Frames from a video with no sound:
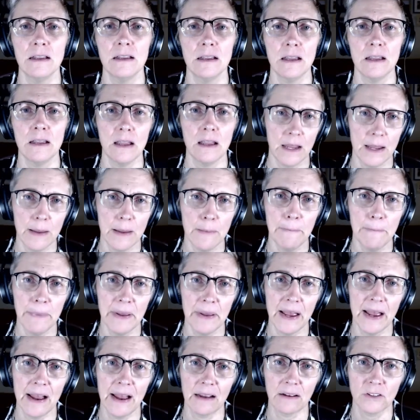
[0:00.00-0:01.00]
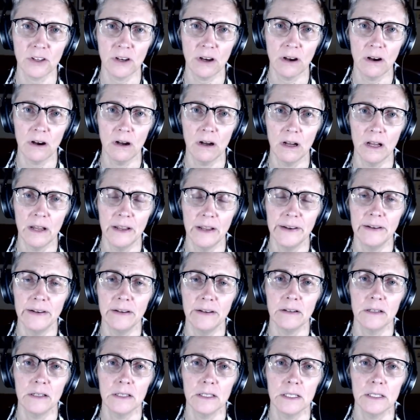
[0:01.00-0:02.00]
impact
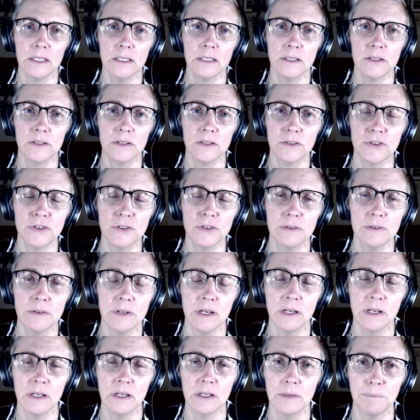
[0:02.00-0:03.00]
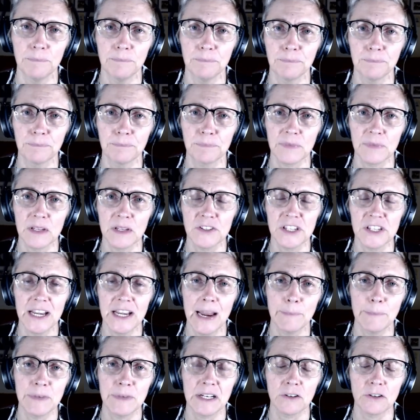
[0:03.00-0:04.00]
on uh, um,
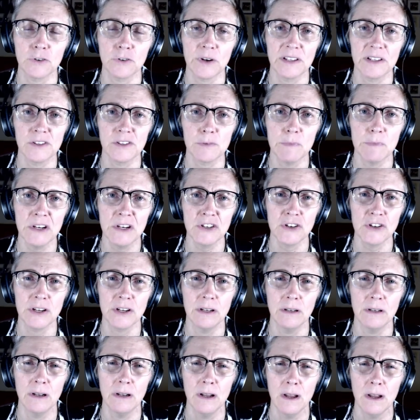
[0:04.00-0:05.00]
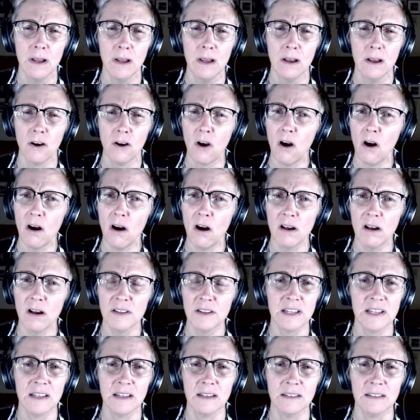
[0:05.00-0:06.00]
synaptic transmission
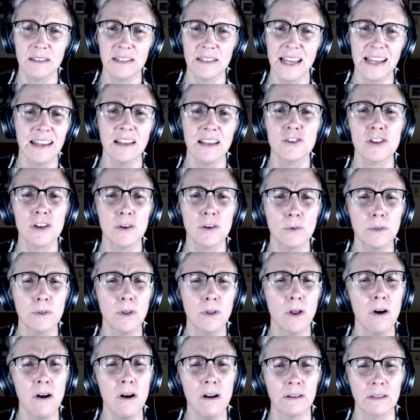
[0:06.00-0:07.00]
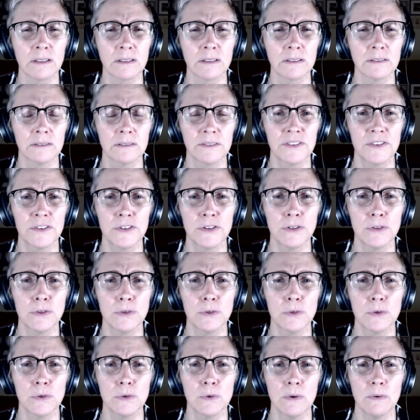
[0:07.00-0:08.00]
causing taking so long
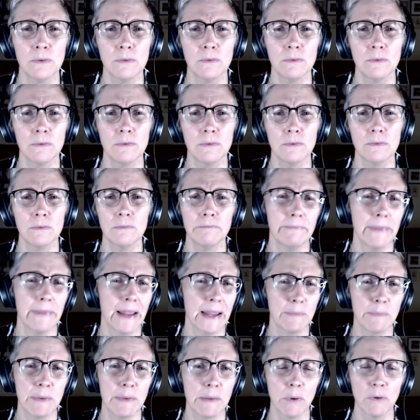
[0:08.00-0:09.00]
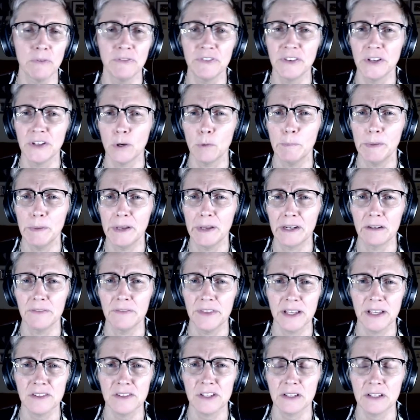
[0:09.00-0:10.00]
to make people feel better?
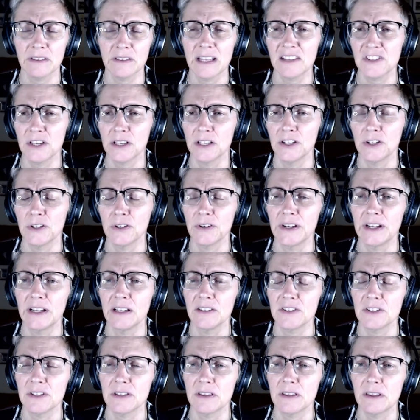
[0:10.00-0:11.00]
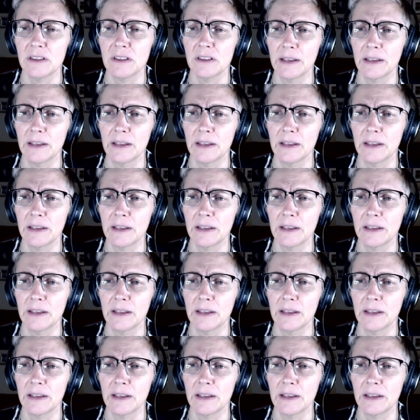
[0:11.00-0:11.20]
That's a, that's a curious thing.